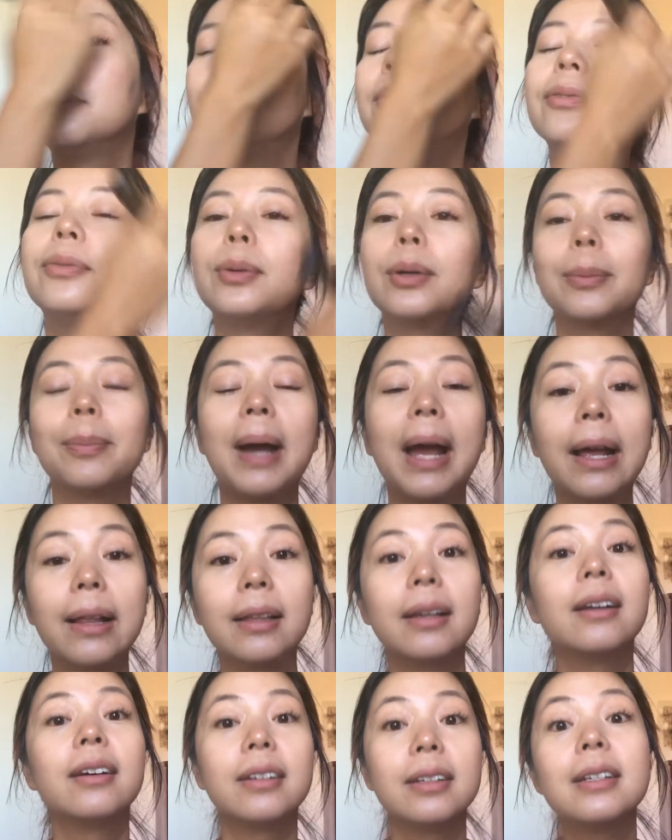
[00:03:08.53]
before
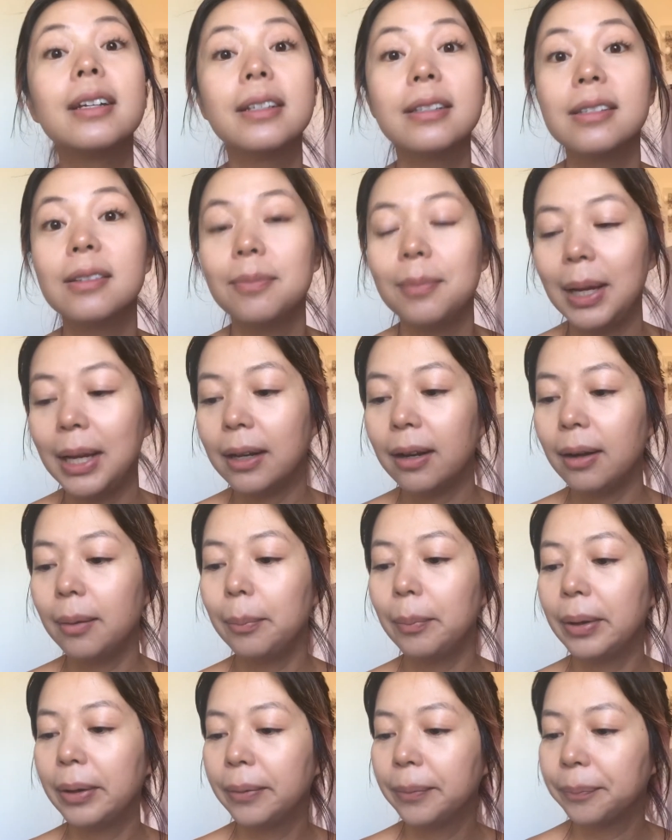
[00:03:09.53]
piling on tons of
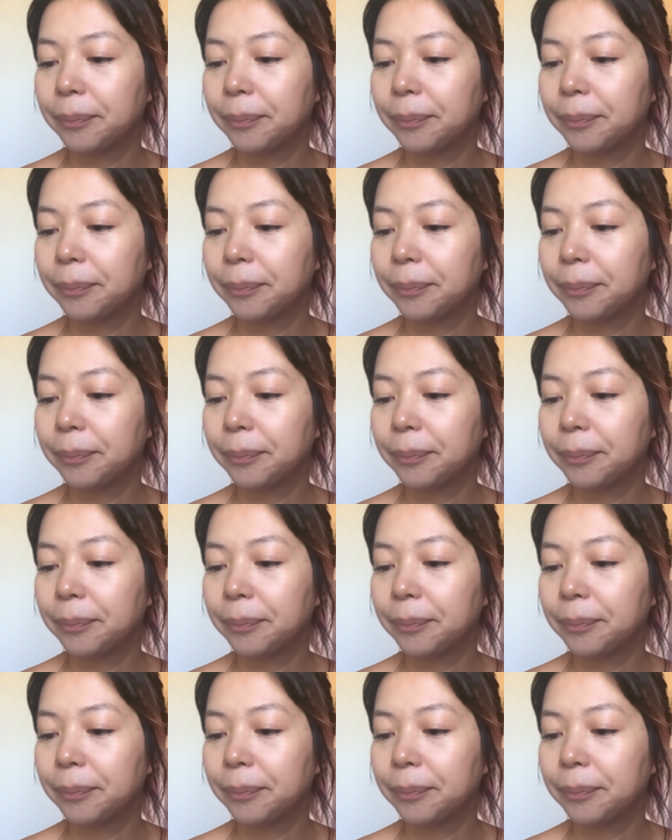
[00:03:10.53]
makeup.